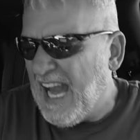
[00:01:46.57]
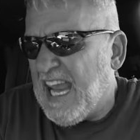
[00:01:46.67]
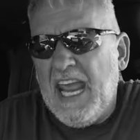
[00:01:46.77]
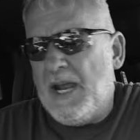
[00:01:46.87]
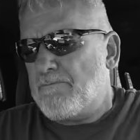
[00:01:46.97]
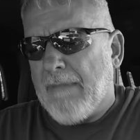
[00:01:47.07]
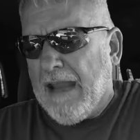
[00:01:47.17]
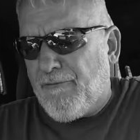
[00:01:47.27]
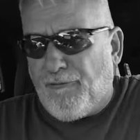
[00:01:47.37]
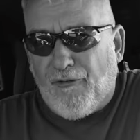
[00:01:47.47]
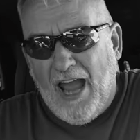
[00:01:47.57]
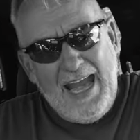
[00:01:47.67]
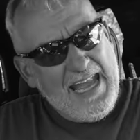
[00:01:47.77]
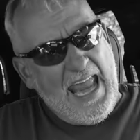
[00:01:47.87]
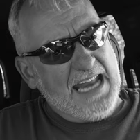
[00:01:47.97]
like my
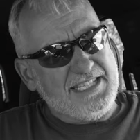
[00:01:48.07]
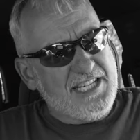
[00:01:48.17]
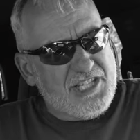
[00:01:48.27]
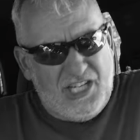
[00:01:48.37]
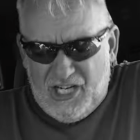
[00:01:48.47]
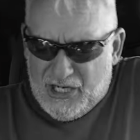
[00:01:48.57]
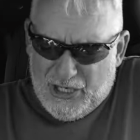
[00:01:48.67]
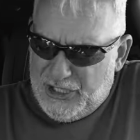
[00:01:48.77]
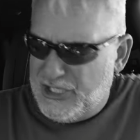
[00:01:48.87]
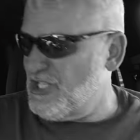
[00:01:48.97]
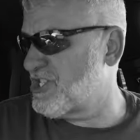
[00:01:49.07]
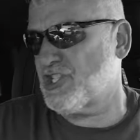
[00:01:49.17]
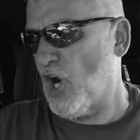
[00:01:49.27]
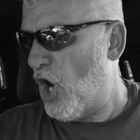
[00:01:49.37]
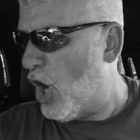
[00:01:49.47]
finances are a
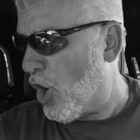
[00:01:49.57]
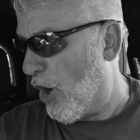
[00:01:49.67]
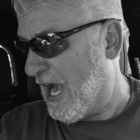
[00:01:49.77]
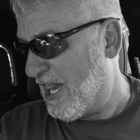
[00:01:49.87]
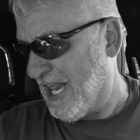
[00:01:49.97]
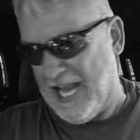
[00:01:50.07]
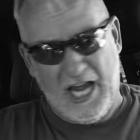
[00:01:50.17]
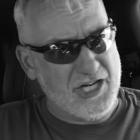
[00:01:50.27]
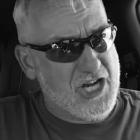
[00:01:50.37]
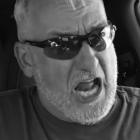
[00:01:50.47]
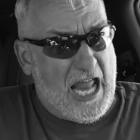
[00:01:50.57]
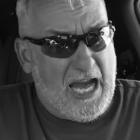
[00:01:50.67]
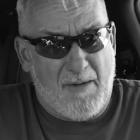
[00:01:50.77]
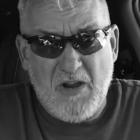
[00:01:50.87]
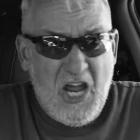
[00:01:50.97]
concern or anything. It's not like
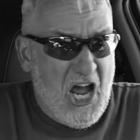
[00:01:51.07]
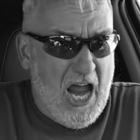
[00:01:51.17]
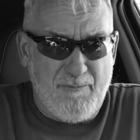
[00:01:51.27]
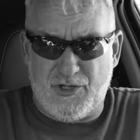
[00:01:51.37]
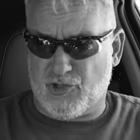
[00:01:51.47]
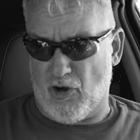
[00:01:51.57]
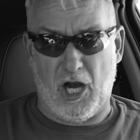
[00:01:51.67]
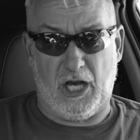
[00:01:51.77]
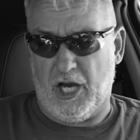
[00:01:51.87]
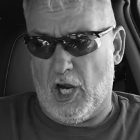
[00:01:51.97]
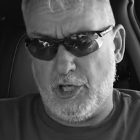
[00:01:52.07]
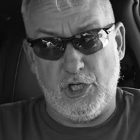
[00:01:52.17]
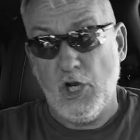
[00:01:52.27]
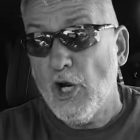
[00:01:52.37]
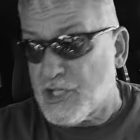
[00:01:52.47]
I'm struggling on
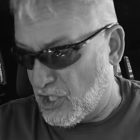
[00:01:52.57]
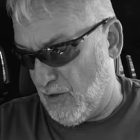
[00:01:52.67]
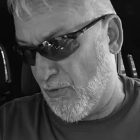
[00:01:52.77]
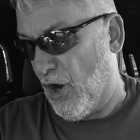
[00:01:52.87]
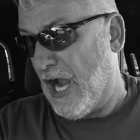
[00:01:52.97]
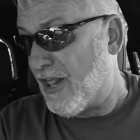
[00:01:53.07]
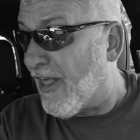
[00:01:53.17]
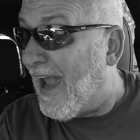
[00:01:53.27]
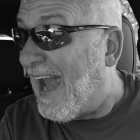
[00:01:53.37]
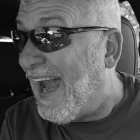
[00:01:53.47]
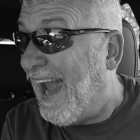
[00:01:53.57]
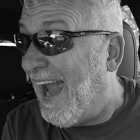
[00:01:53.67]
YouTube or anything.